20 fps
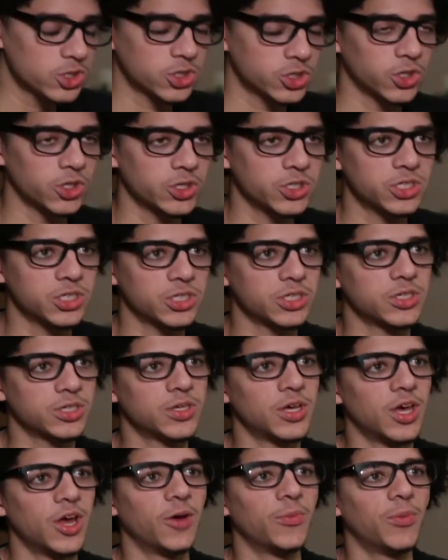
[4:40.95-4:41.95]
for church,
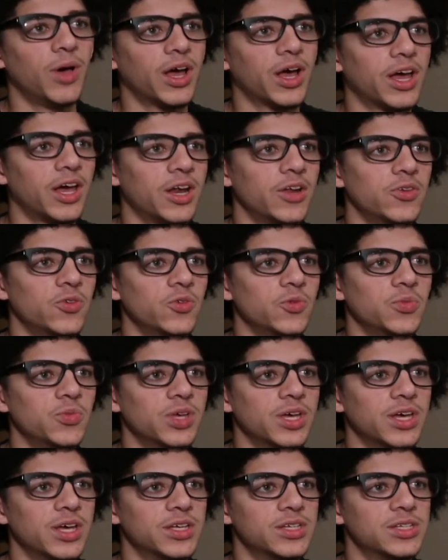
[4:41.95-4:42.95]
everybody kind of knew
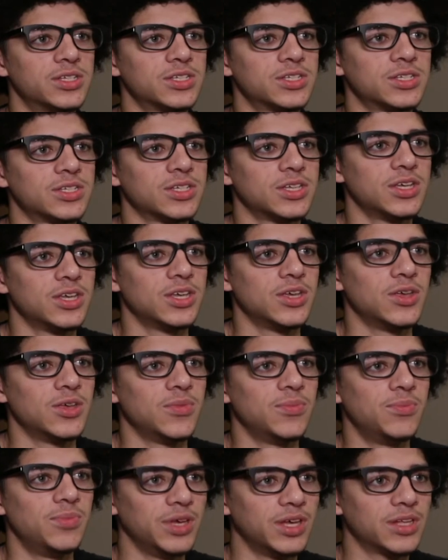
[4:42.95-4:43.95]
me as
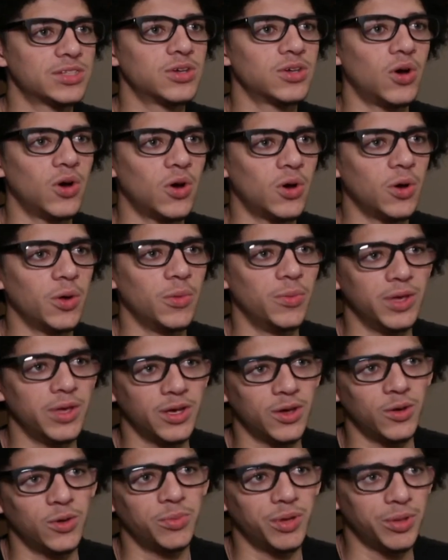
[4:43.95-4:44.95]
being tall and
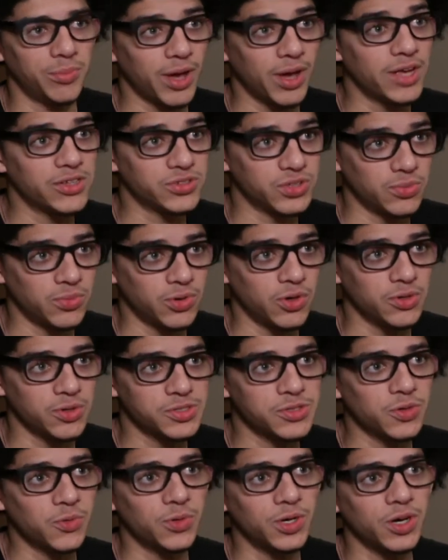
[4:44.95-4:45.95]
being able to play
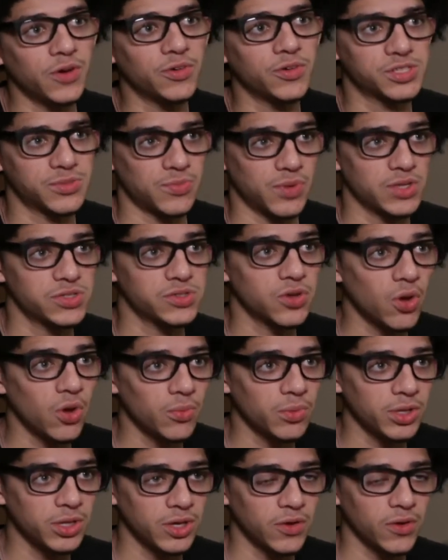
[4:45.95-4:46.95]
basketball. So whenever somebody
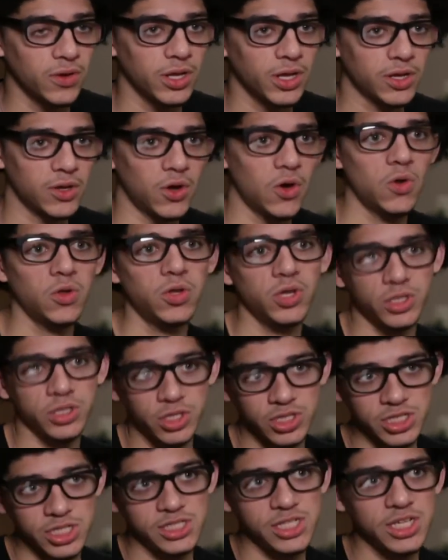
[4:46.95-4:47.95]
saw me, they were like, oh,
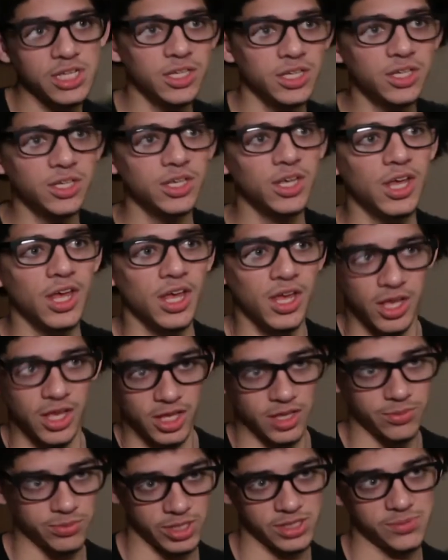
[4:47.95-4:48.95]
look, there's Isaiah.
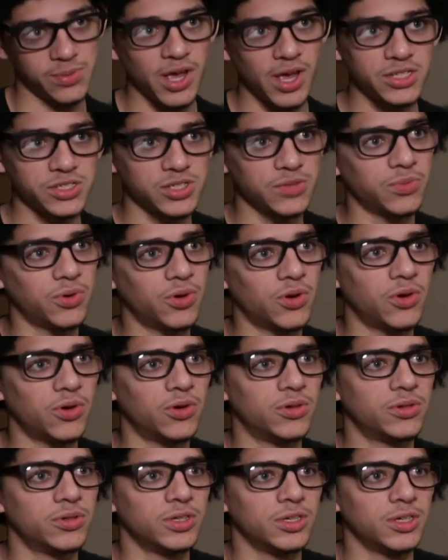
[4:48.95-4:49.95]
He plays
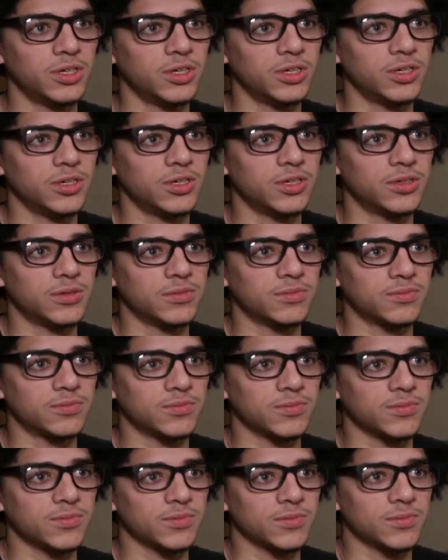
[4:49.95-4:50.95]
basketball.
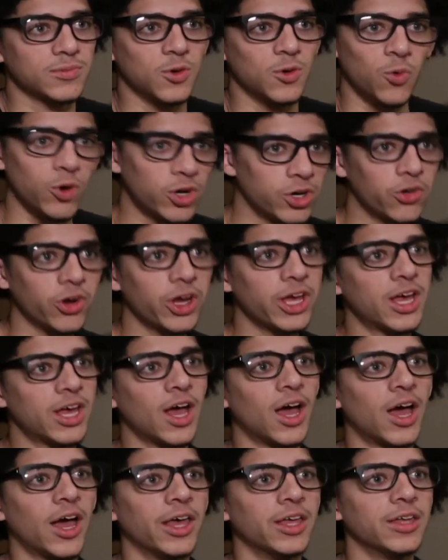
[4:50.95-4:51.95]
What a great
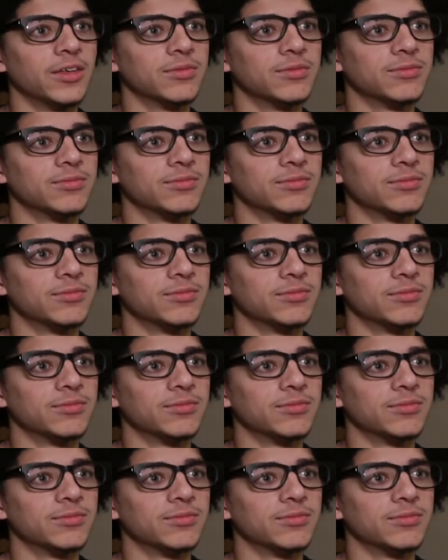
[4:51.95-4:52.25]
guy.